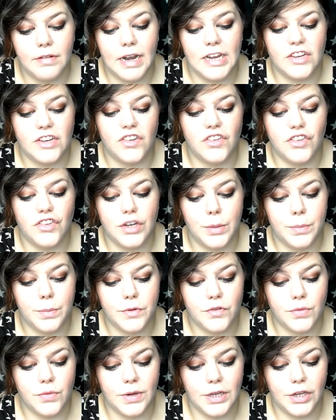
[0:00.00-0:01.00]
The
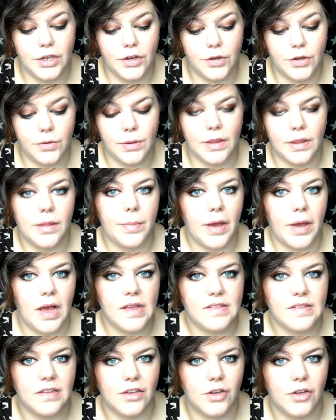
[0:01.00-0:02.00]
relationship between you and the
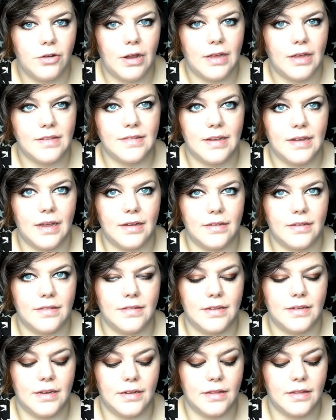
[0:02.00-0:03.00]
person you last
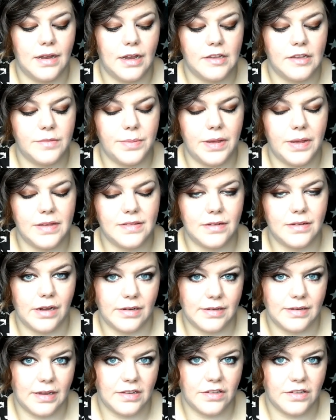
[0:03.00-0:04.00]
texted. The last person
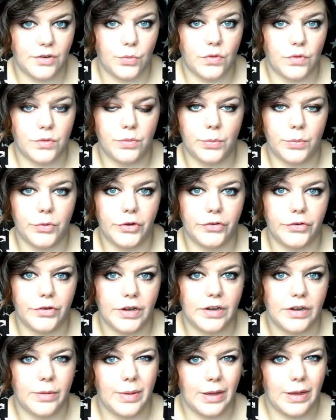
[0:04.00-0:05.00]
I texted was my
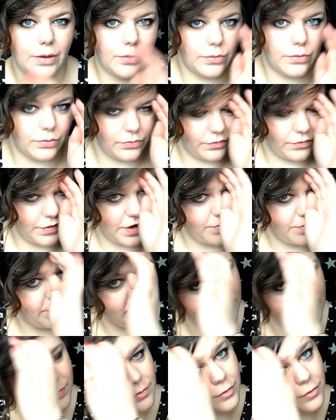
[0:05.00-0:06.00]
boyfriend about five
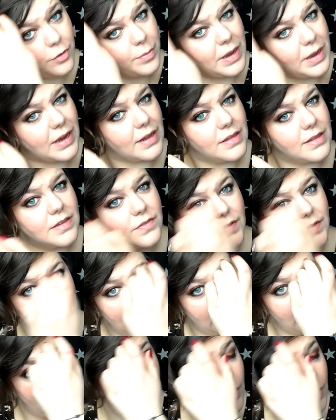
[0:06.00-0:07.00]
minutes before making this
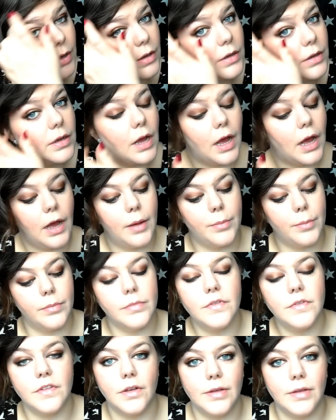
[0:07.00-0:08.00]
video.
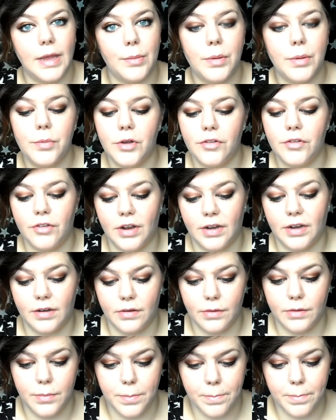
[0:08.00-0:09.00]
Um, so yeah, my
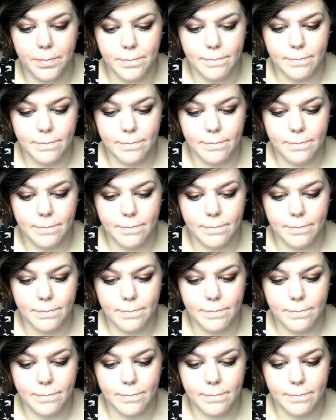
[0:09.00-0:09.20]
boyfriend.